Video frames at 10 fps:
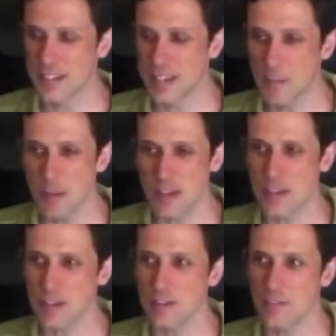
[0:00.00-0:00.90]

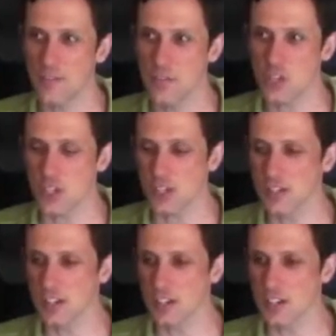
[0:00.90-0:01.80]
gimmicky fishing
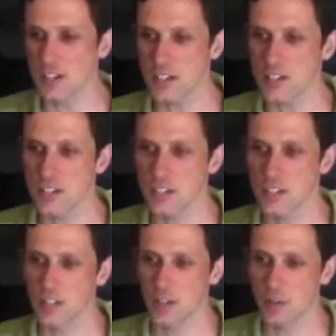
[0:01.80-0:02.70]
techniques.
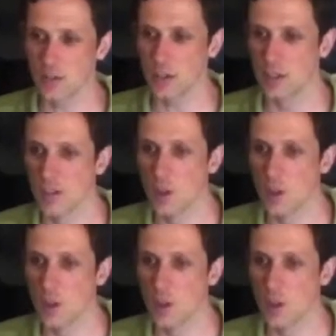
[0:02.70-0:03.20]
He would,